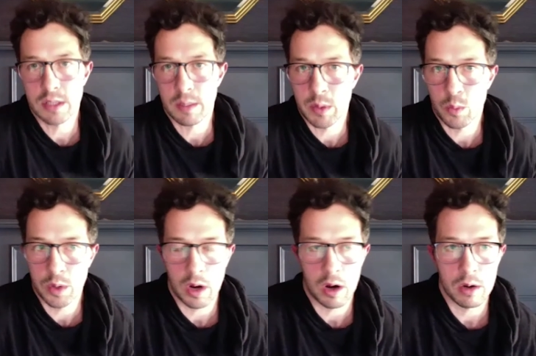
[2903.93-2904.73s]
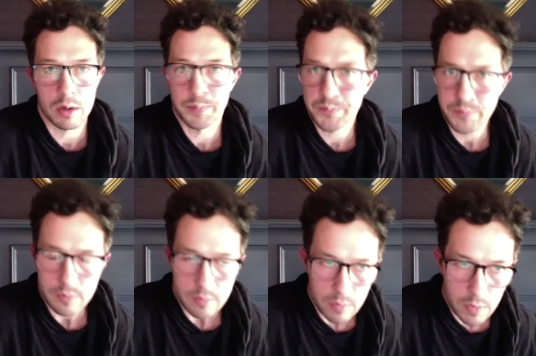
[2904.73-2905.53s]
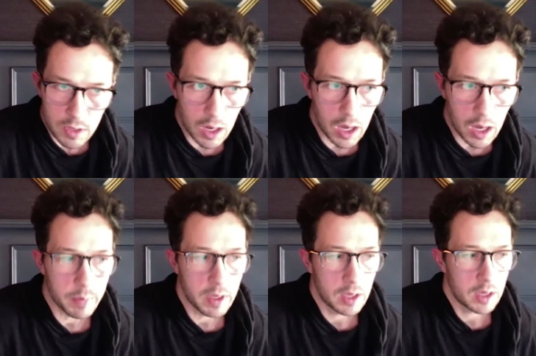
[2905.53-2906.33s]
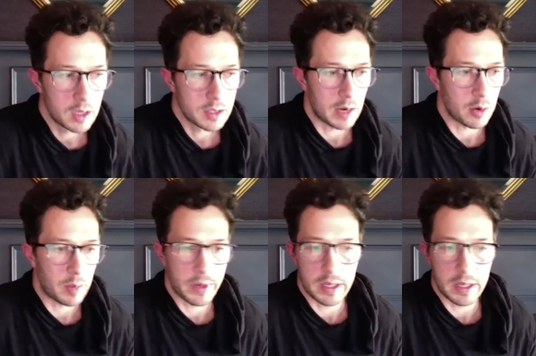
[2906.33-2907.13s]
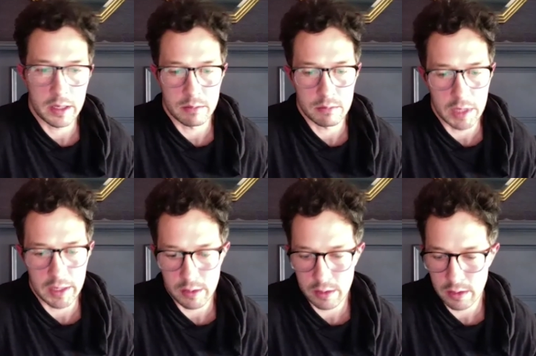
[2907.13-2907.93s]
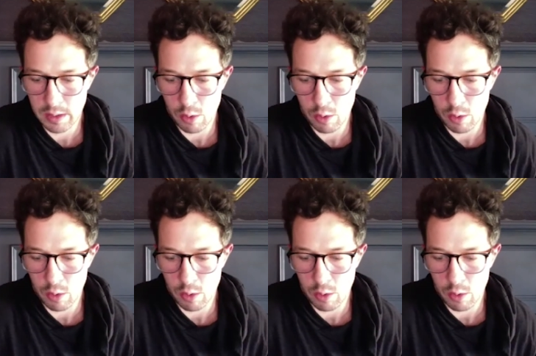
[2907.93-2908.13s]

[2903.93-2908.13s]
I mean, our title company and lender,